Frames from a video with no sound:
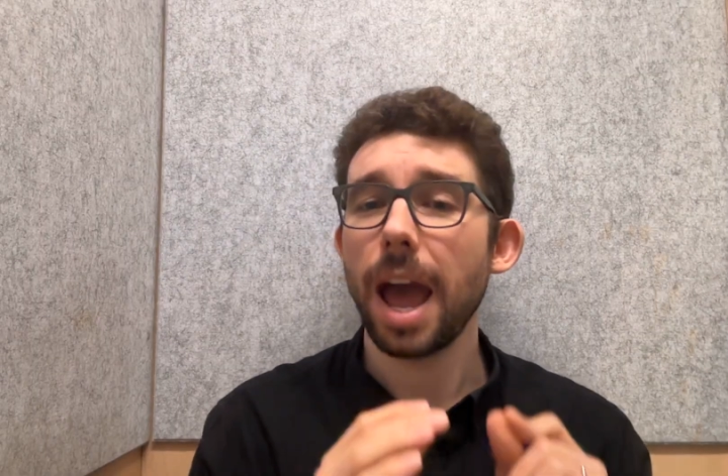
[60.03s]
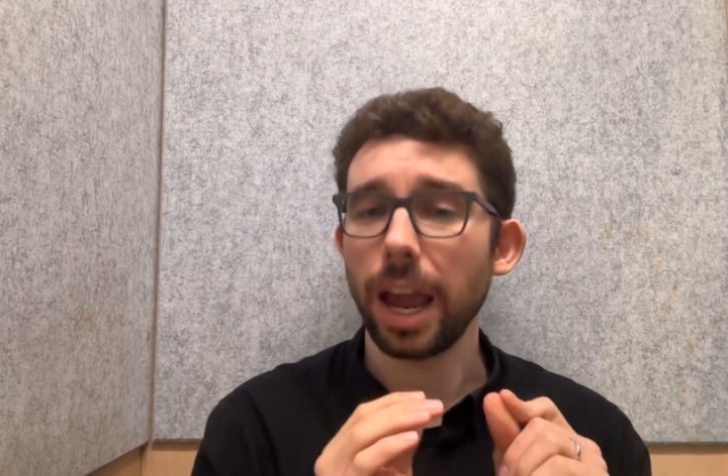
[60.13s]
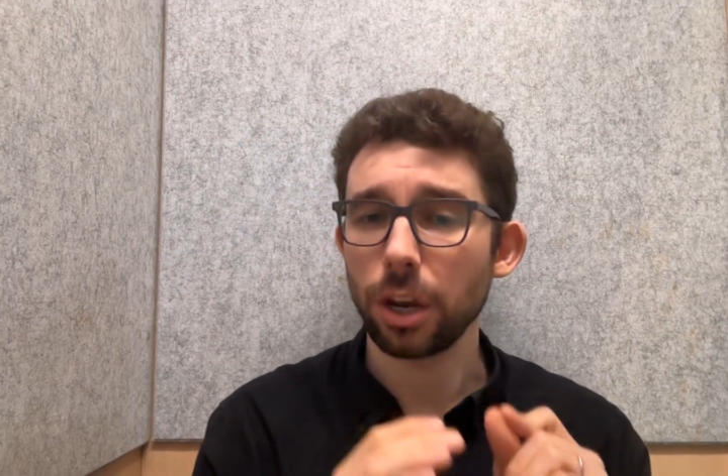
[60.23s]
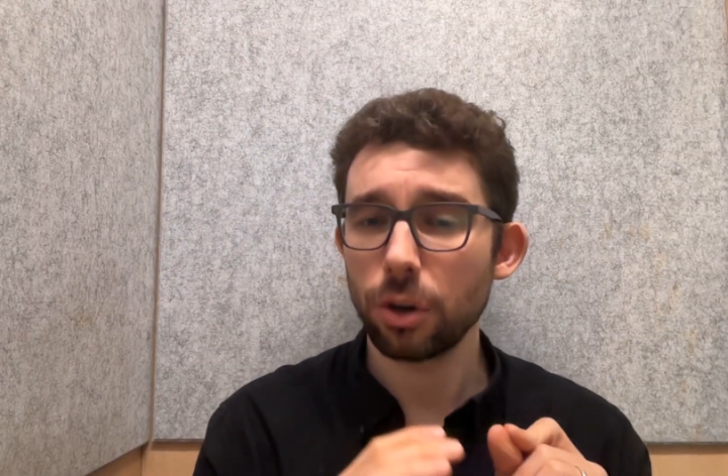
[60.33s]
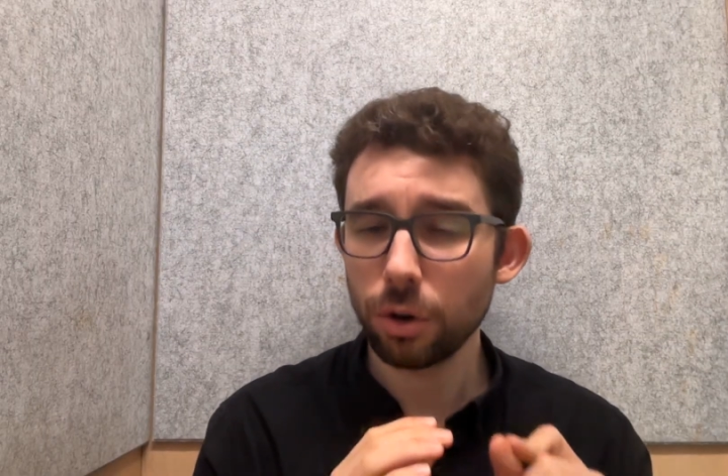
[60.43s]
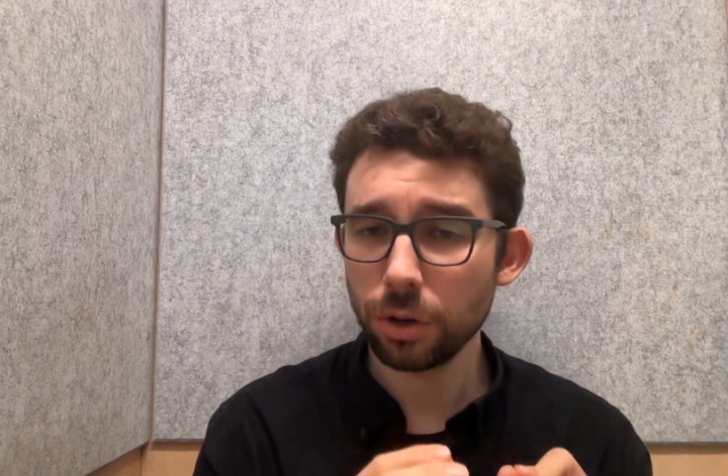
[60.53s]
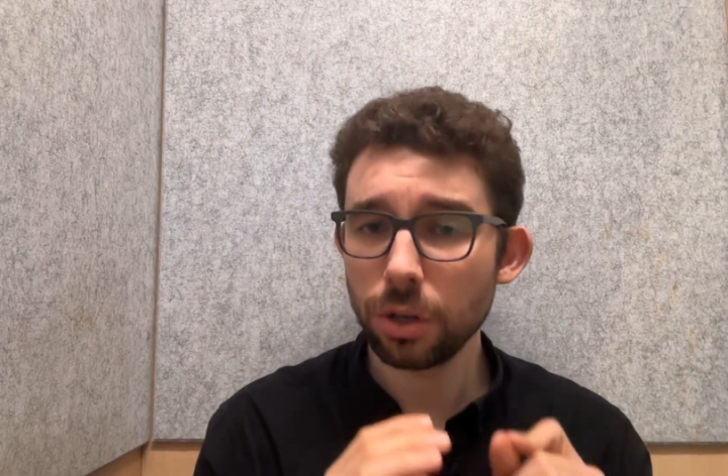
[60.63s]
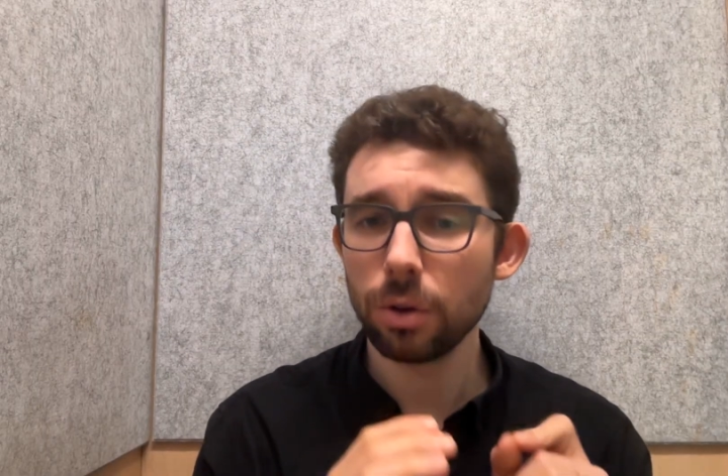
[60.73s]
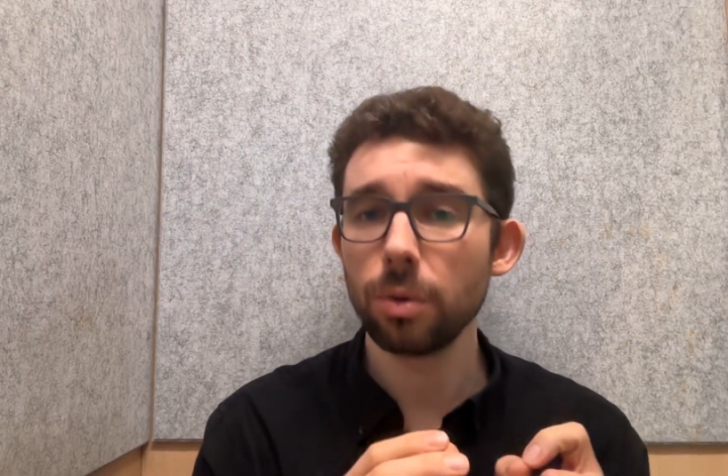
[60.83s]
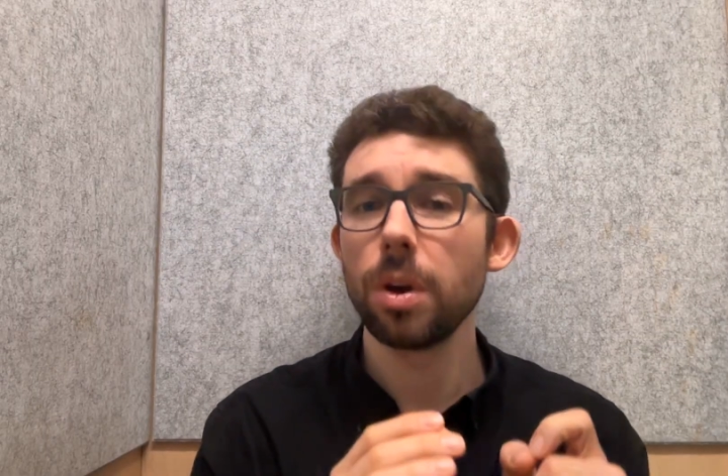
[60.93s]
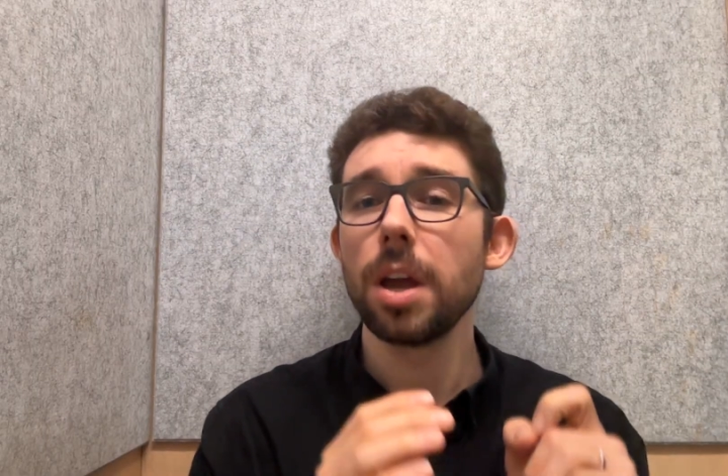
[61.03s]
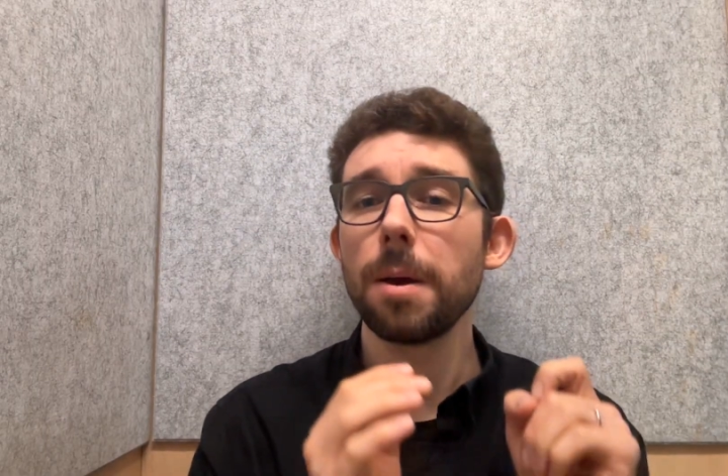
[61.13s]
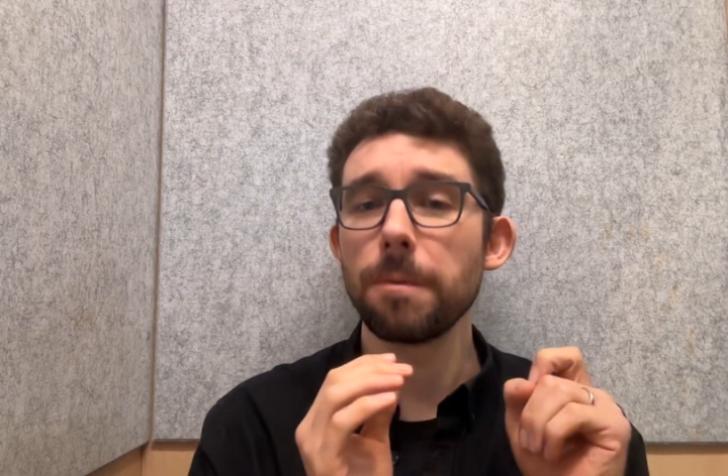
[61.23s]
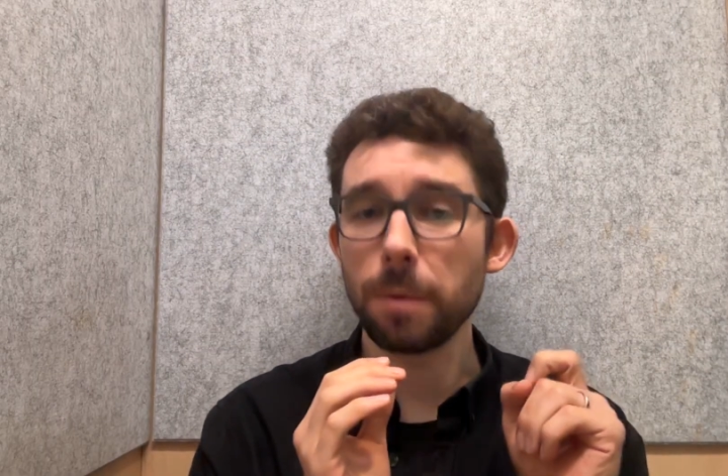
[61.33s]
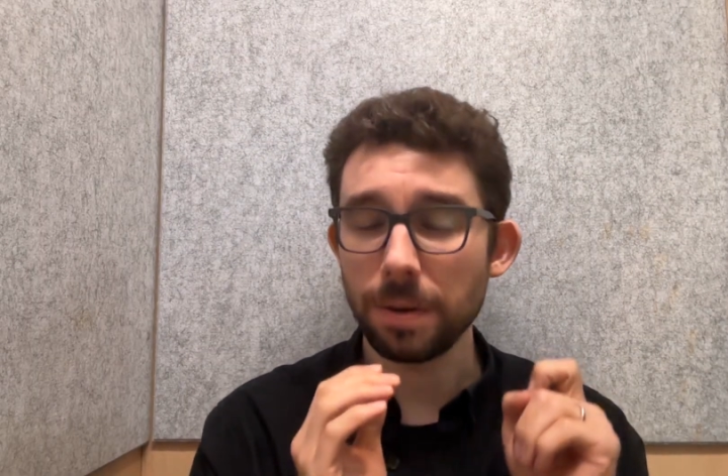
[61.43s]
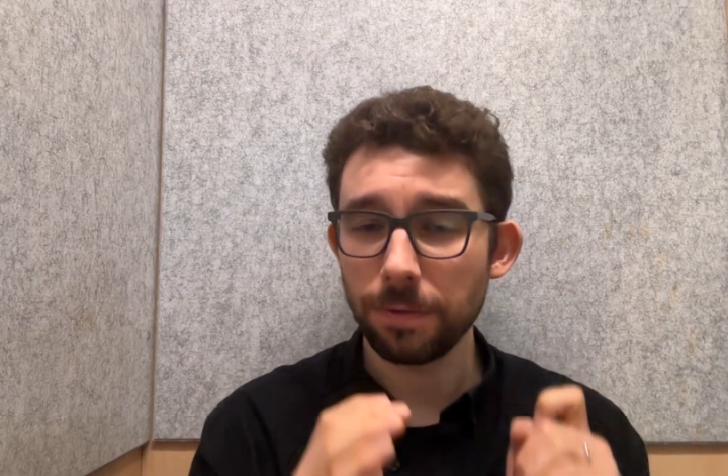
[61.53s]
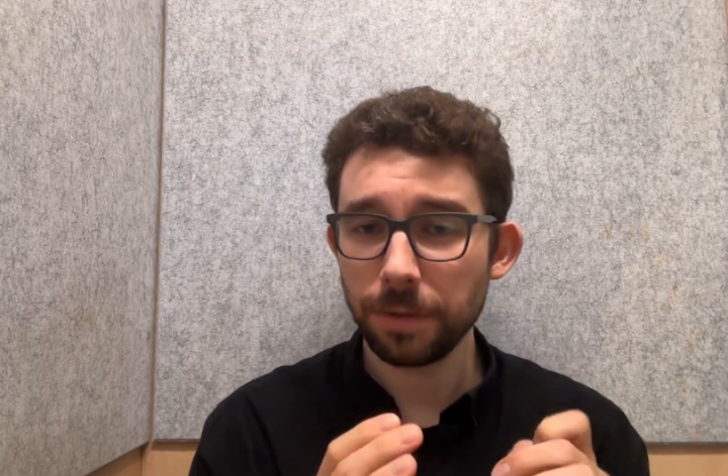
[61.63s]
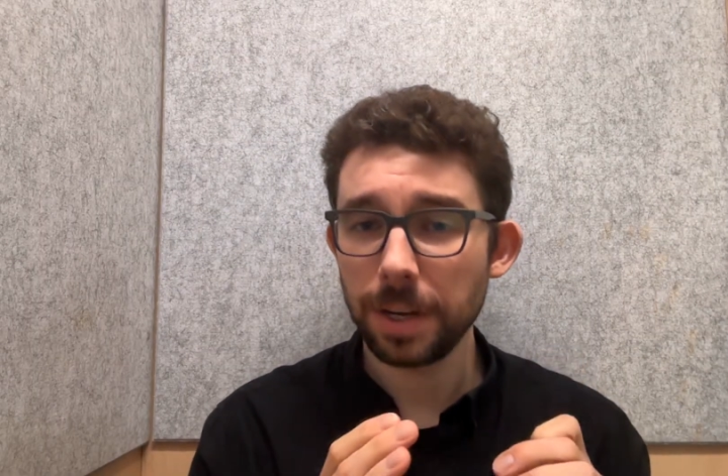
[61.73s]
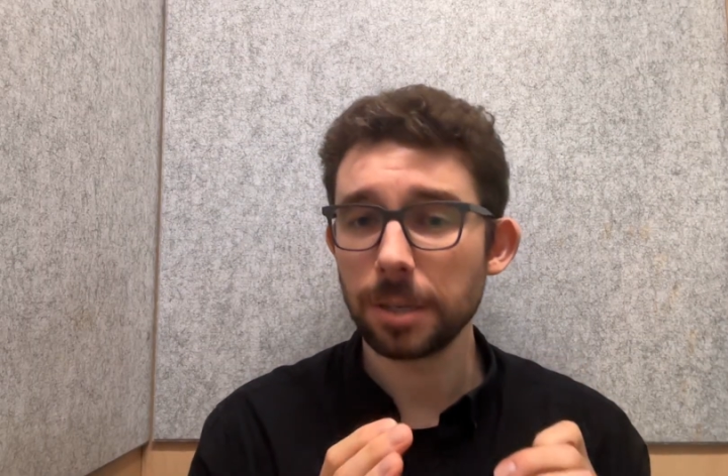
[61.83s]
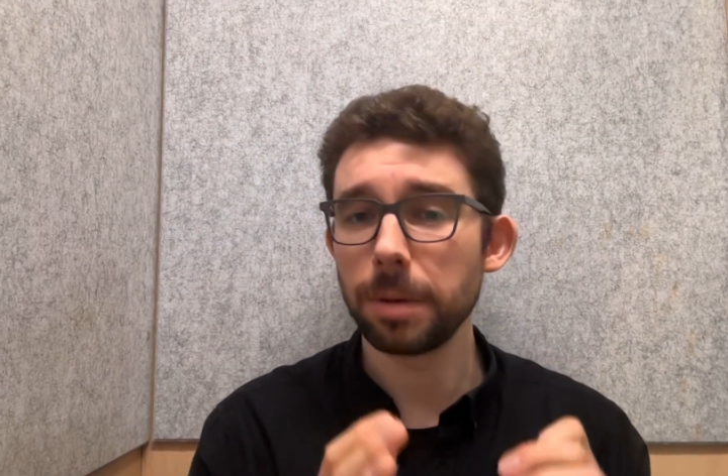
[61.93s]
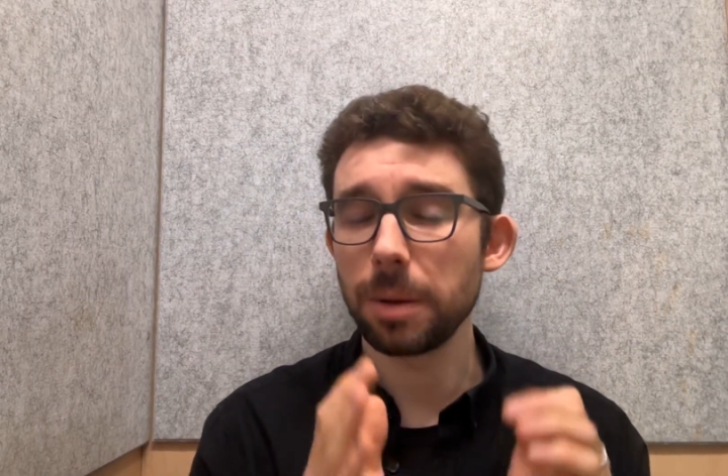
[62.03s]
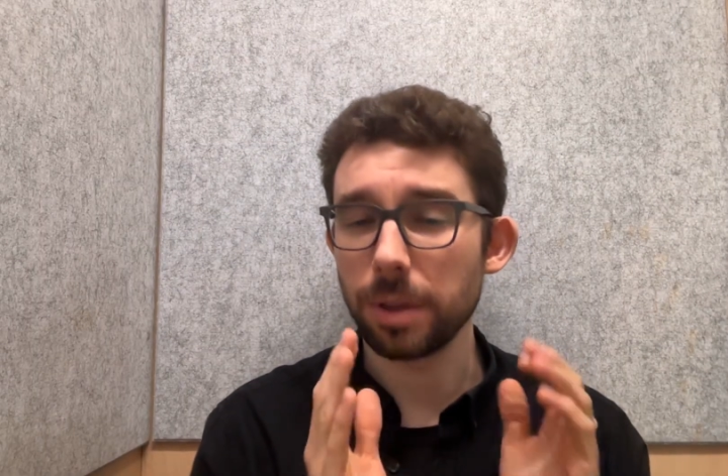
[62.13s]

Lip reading: And could you feasibly